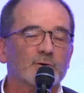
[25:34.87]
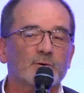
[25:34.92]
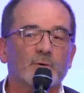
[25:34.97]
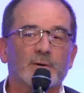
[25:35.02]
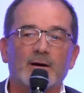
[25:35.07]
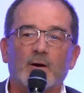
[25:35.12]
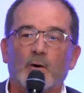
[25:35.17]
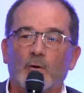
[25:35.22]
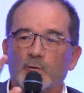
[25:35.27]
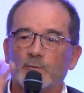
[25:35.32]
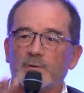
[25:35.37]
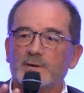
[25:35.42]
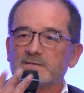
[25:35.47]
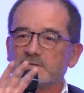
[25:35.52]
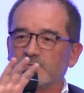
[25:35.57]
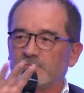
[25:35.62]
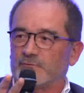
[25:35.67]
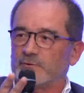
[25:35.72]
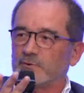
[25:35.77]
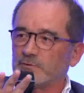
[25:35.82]
You were always
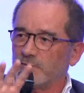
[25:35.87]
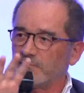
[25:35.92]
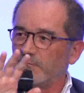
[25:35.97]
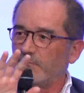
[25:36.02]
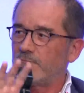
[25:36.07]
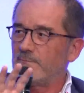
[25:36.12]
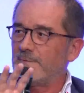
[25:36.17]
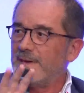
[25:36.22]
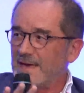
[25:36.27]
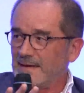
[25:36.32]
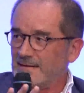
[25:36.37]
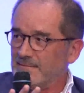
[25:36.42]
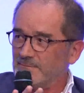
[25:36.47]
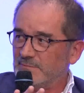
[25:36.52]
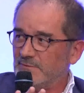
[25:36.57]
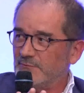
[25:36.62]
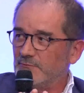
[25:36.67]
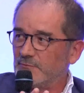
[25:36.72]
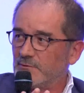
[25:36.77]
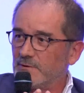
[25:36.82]
in front of men
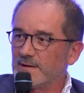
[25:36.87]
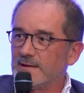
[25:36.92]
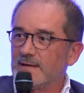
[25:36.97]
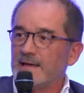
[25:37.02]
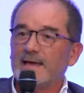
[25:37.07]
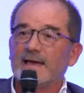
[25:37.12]
before.